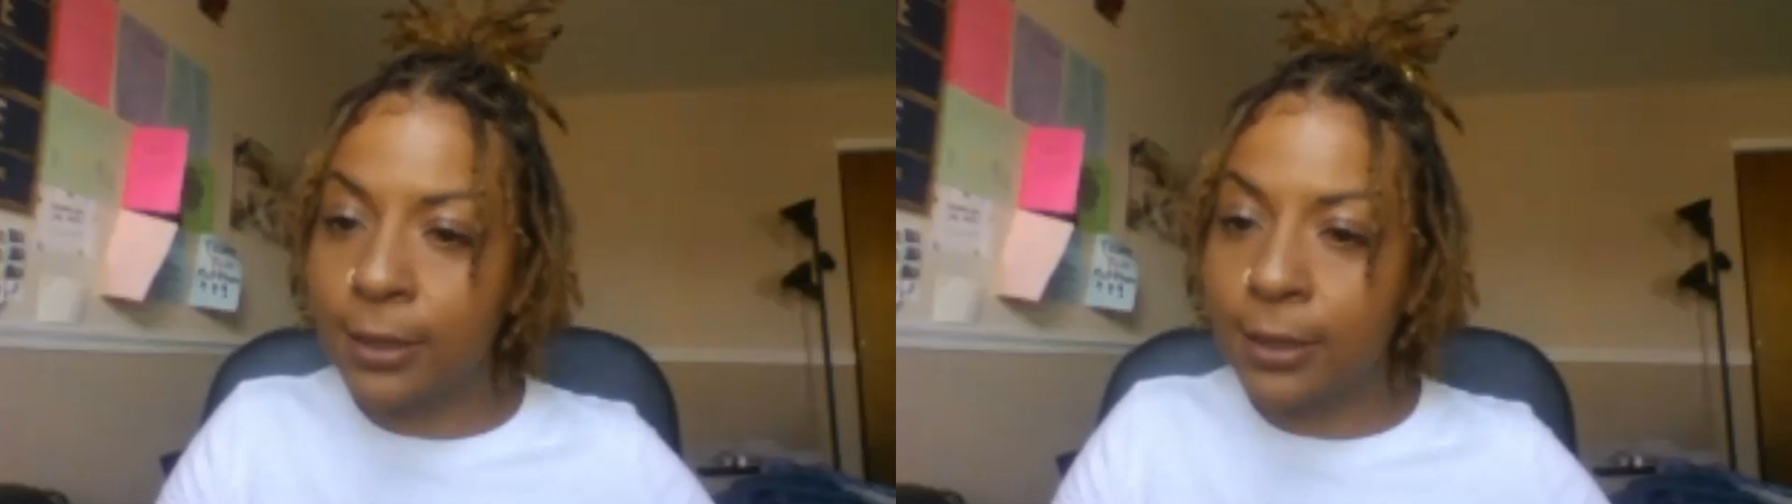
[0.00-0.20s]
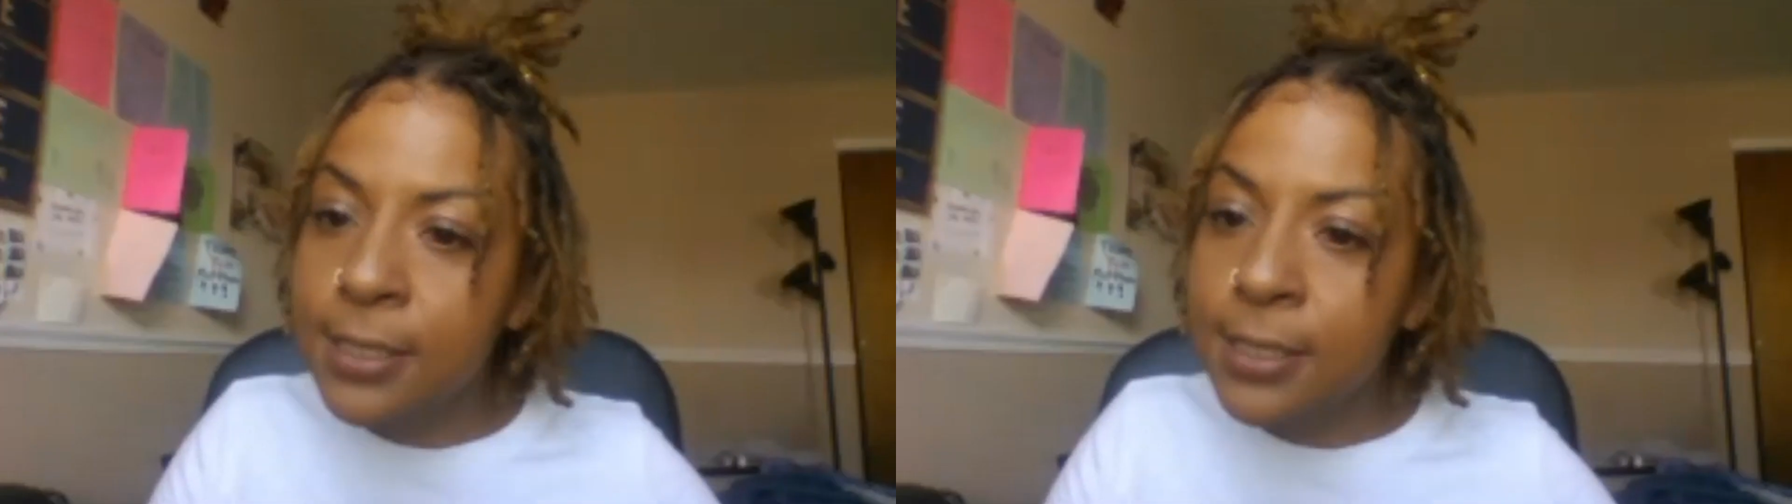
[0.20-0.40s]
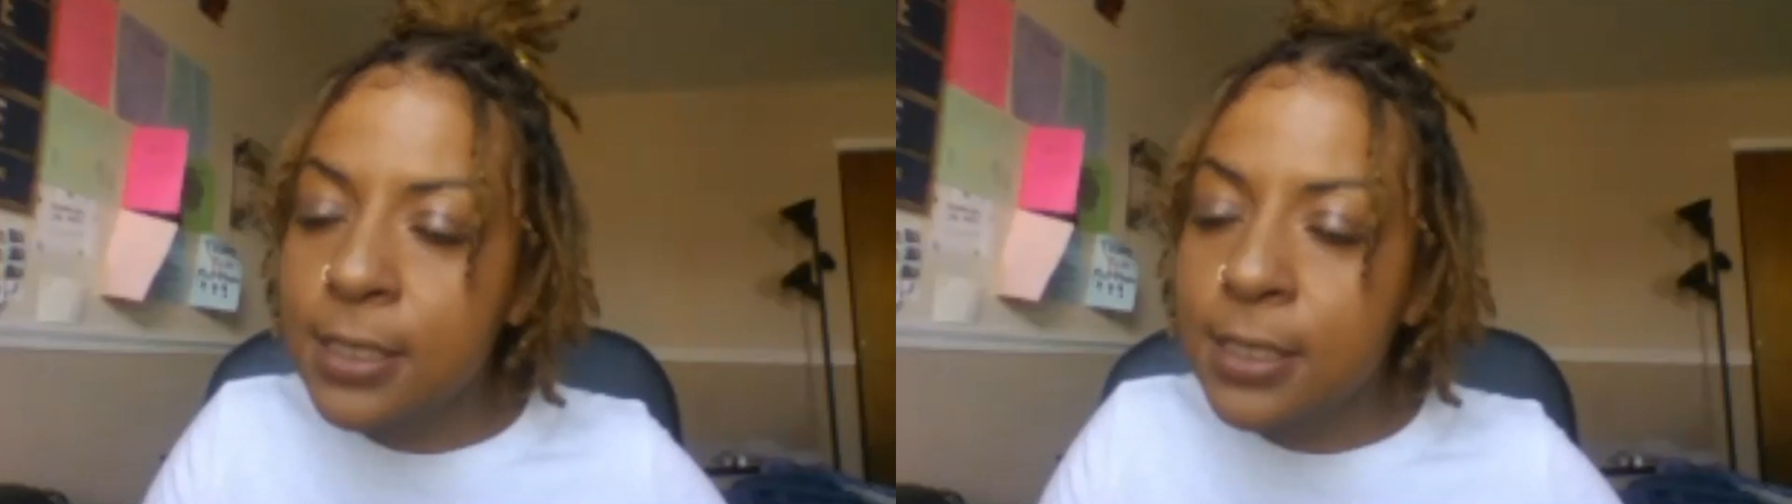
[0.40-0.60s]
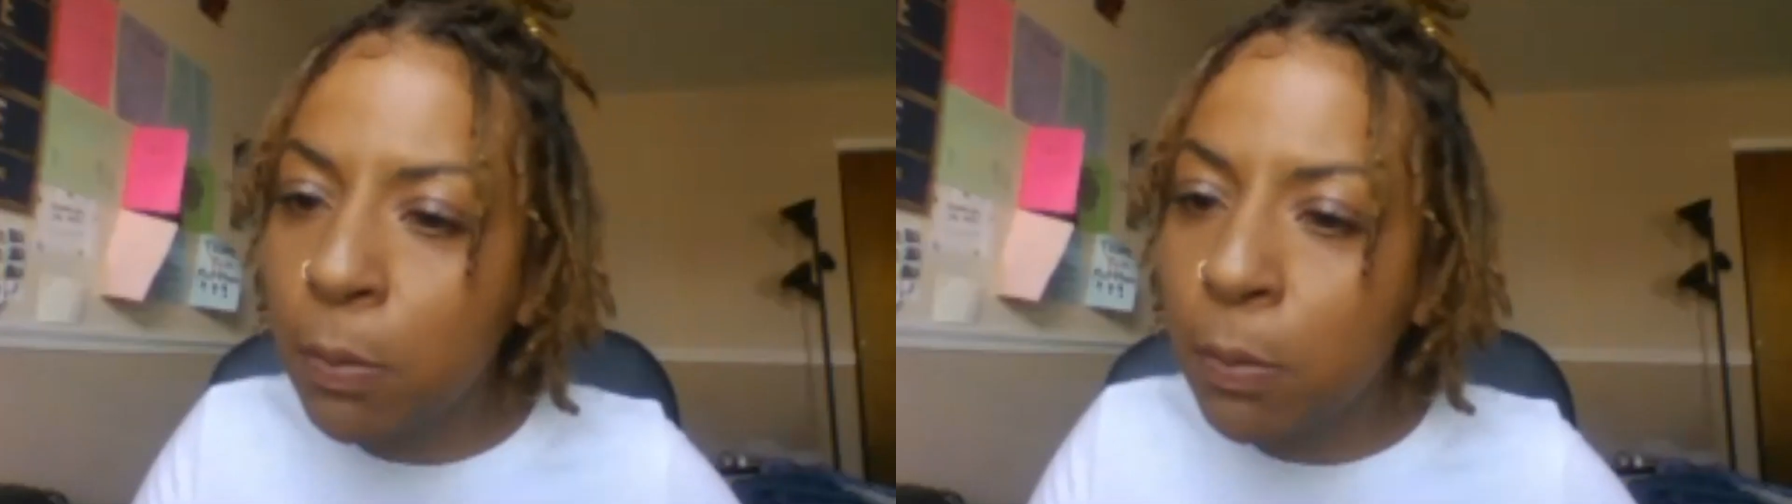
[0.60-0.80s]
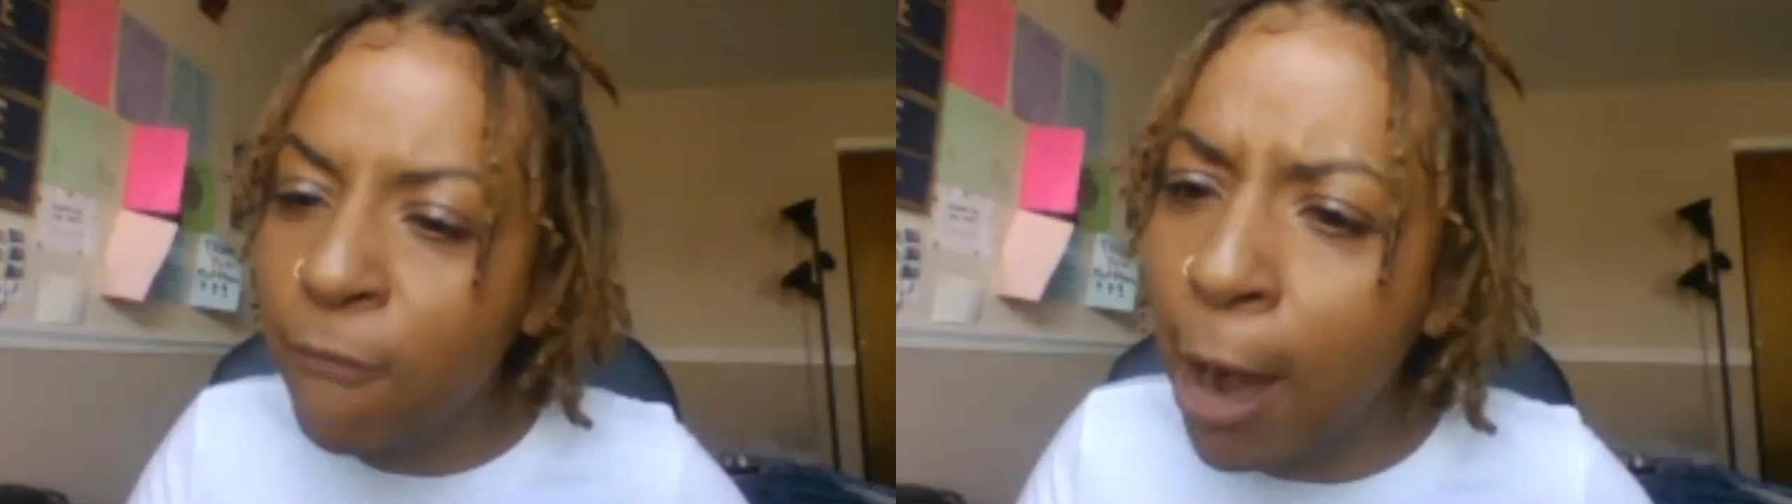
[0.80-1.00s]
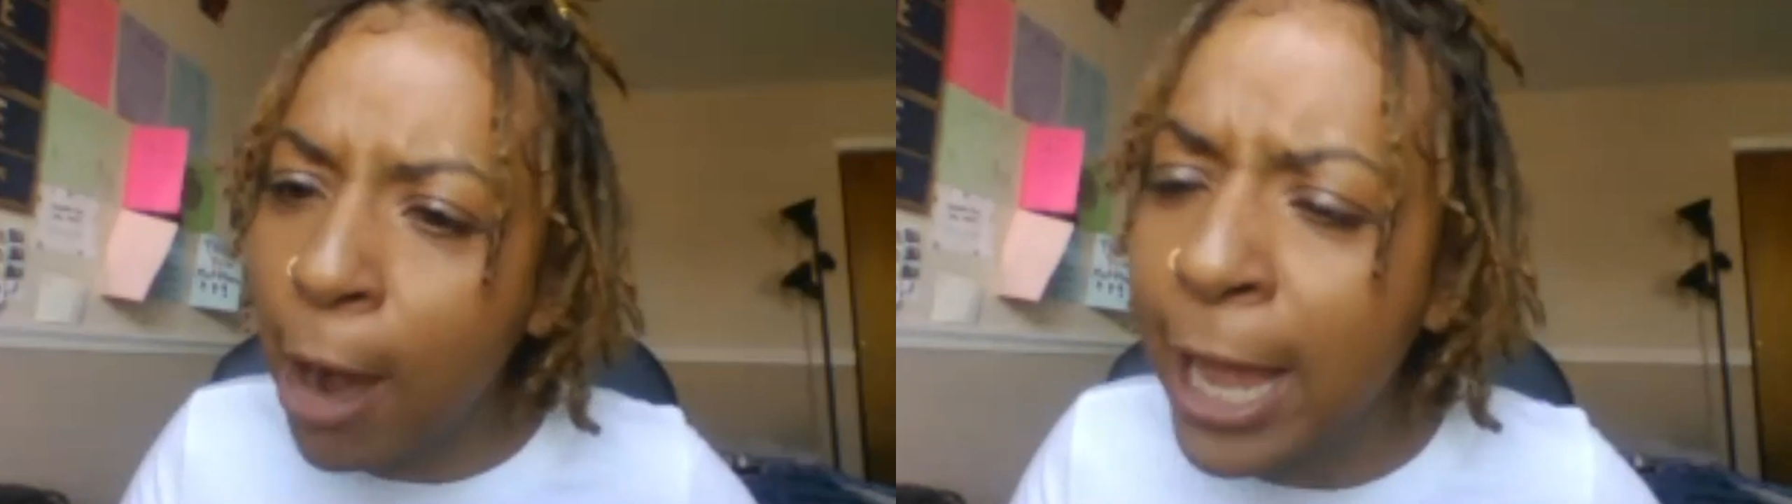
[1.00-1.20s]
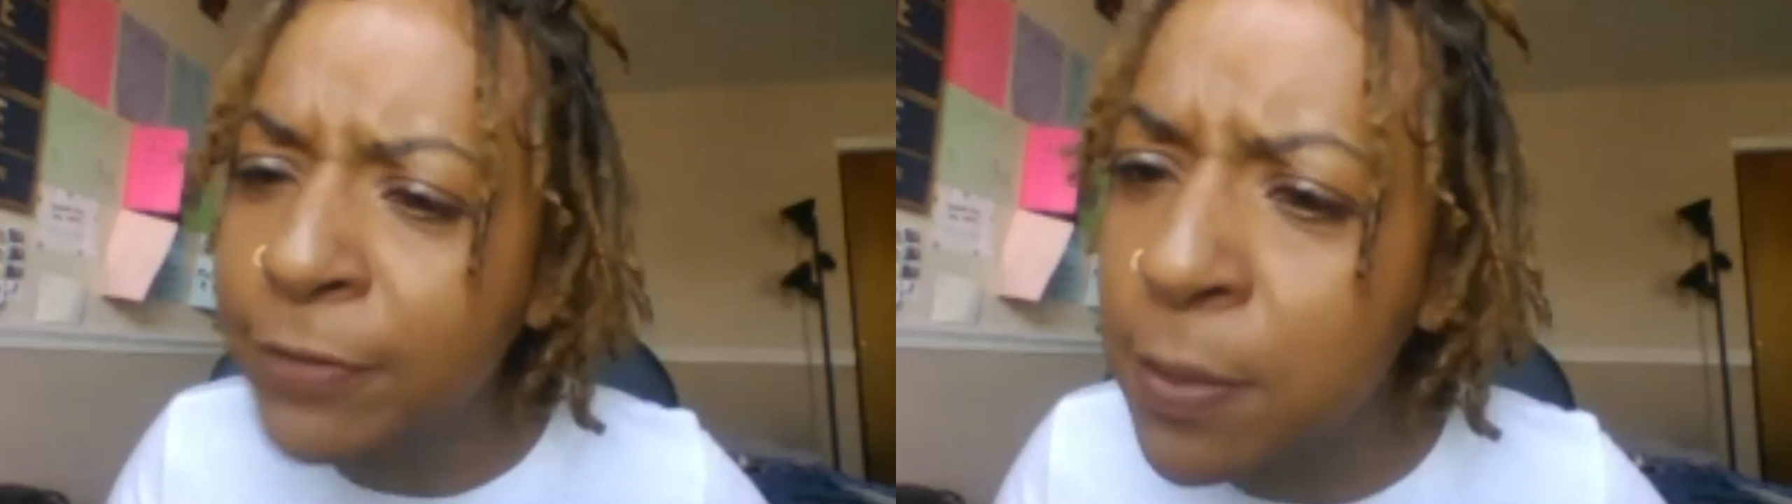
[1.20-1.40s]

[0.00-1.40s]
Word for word: Listen to me before I have